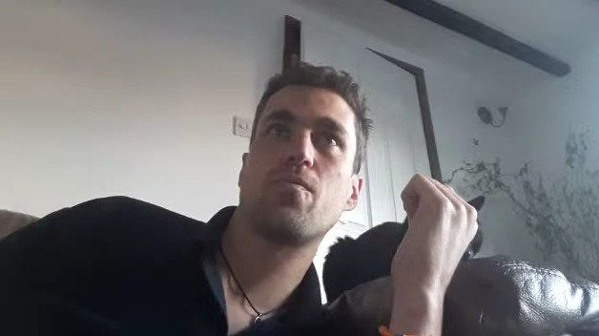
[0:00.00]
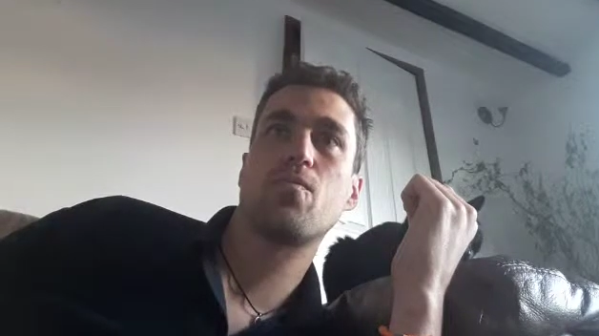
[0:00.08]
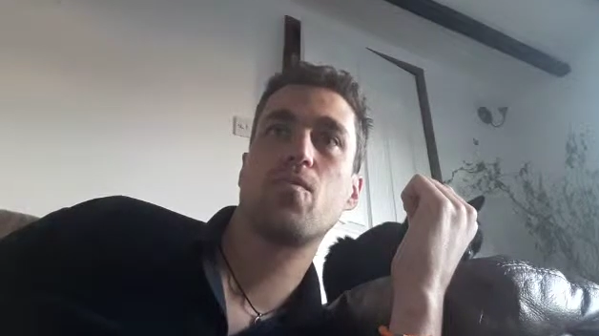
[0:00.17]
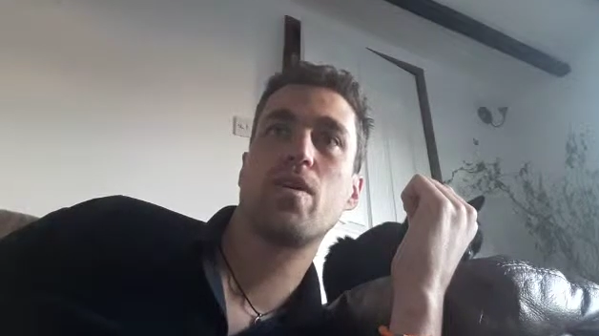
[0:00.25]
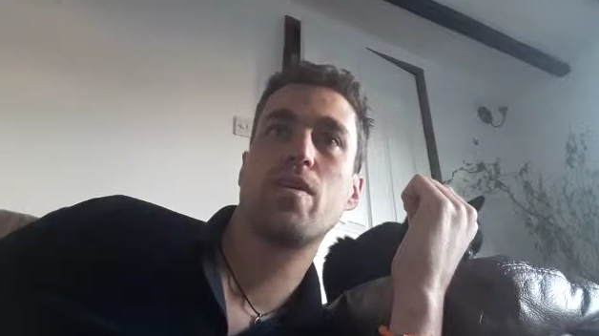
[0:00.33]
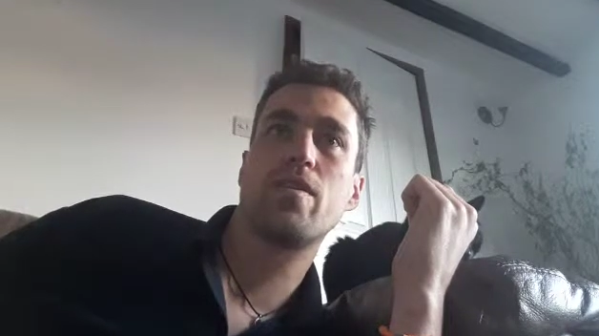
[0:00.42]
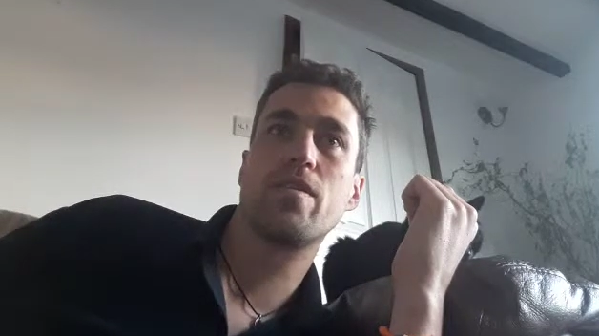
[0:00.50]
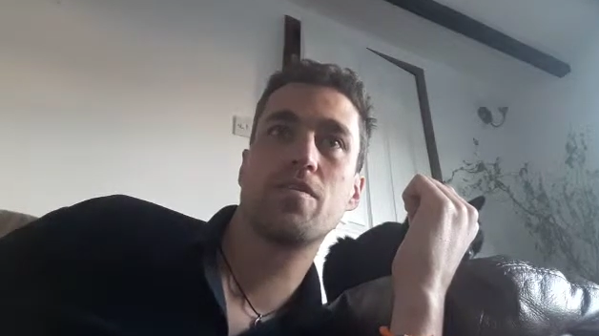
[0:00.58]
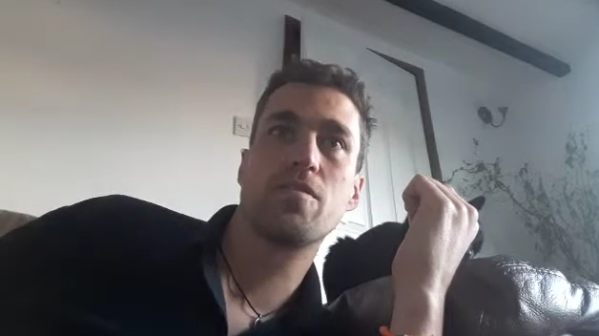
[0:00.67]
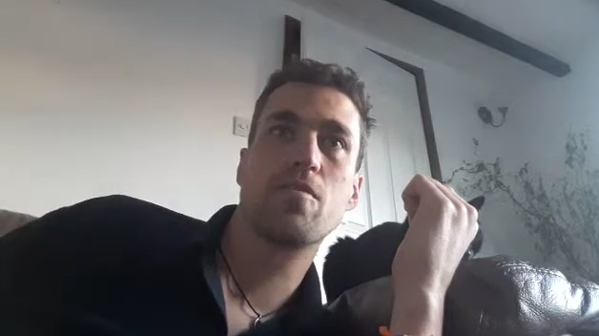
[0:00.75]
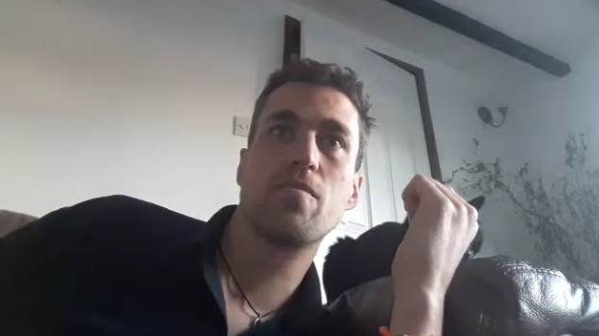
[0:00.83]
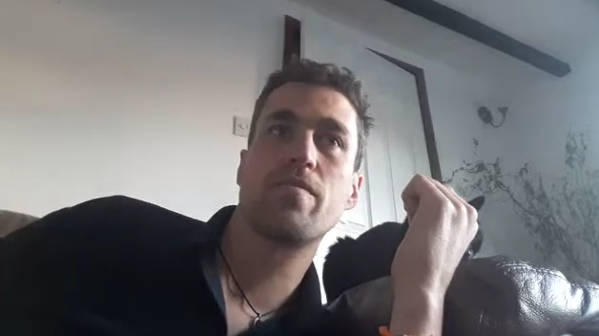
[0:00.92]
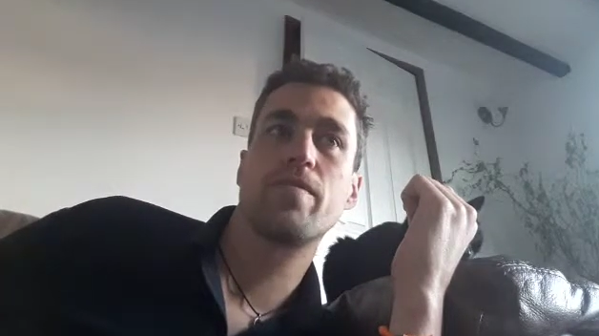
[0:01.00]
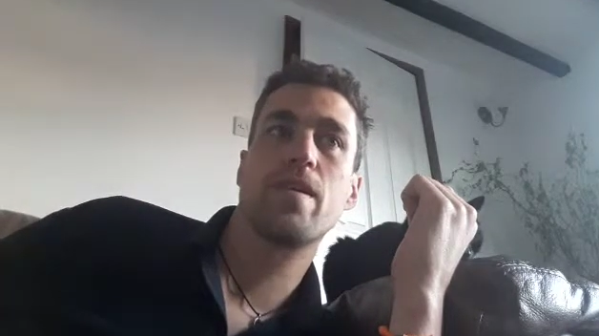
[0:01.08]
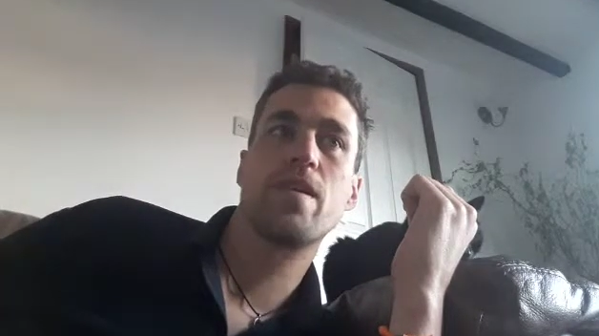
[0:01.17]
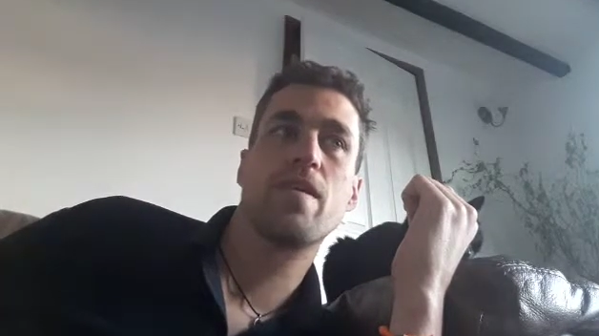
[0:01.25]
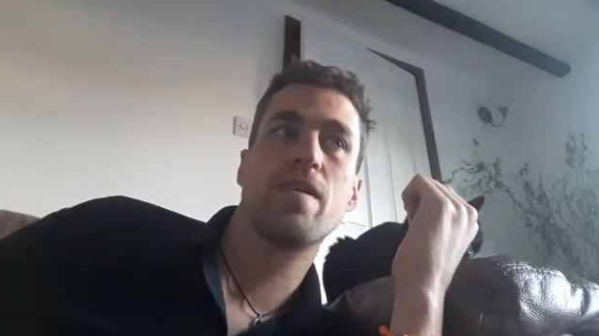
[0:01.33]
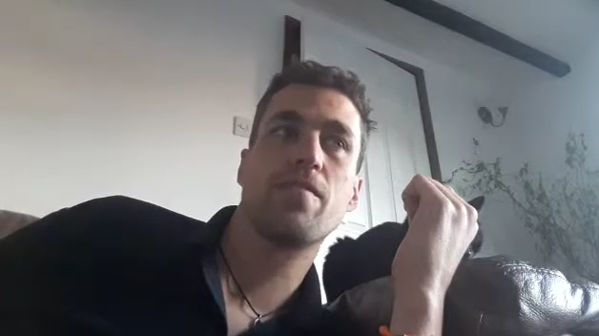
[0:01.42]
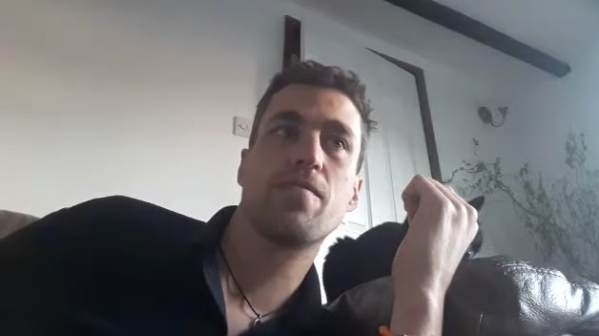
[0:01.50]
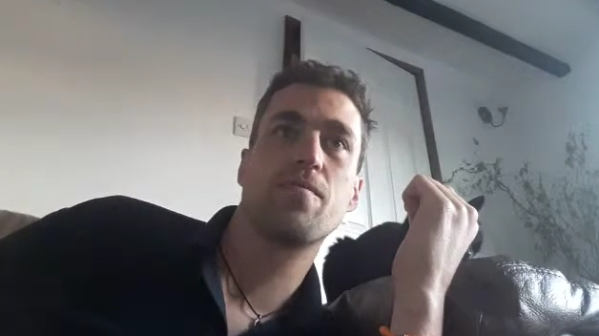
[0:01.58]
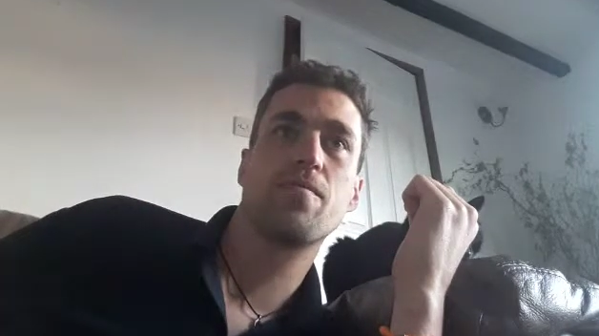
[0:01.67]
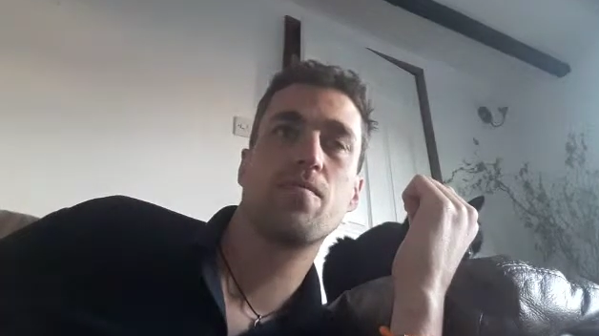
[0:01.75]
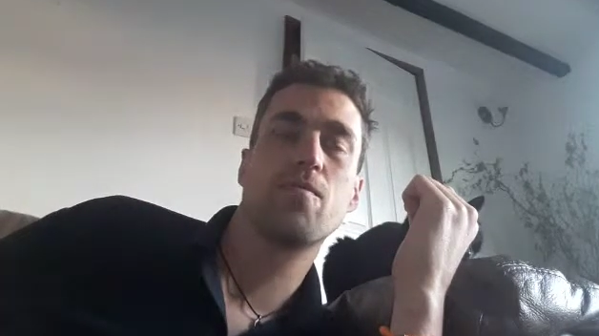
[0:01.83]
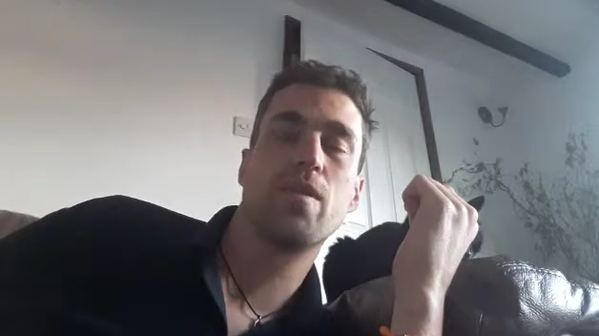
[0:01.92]
when there's no fear, if
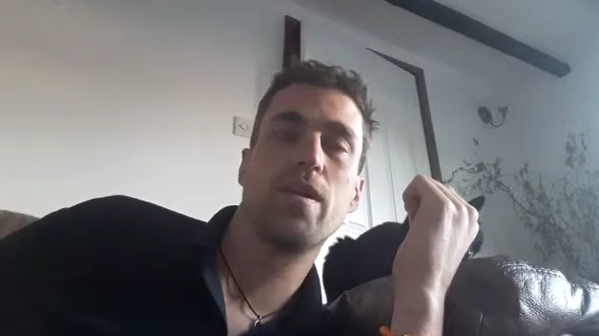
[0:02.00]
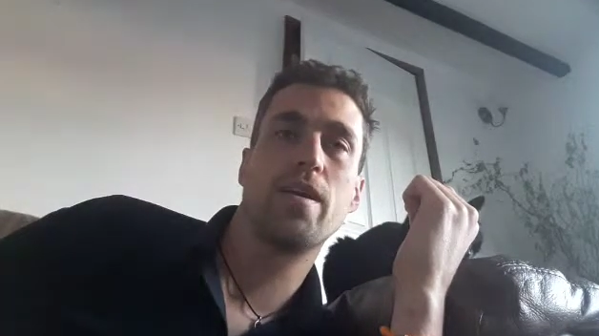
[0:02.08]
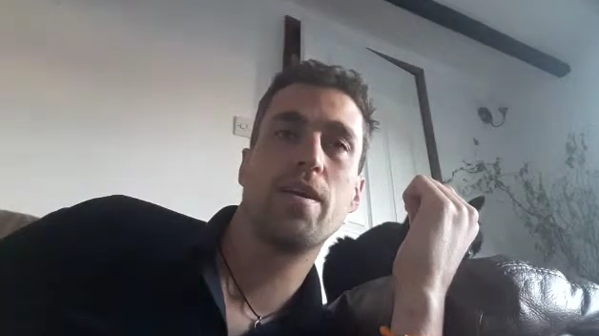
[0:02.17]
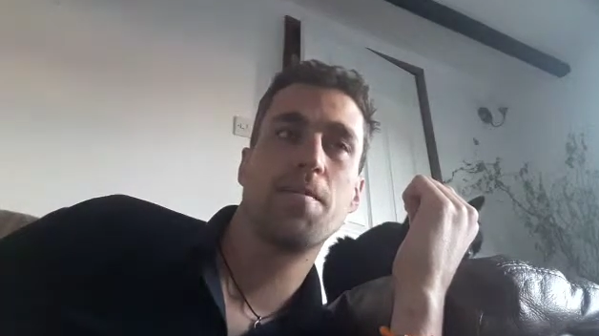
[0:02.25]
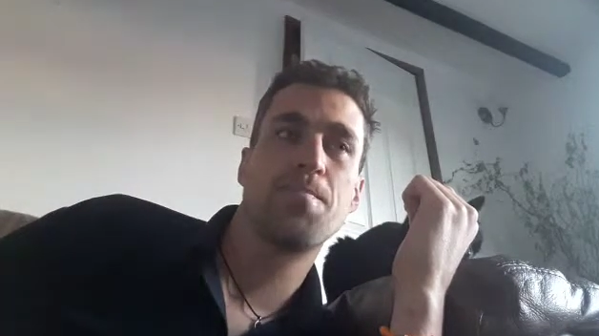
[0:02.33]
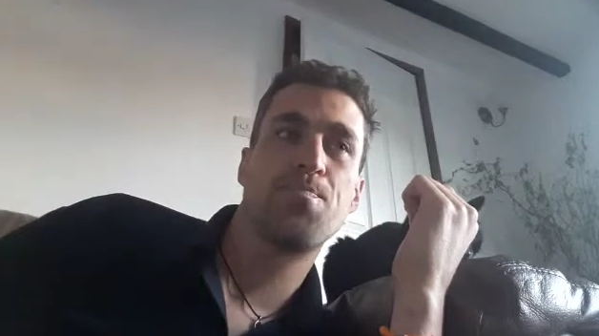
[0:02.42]
we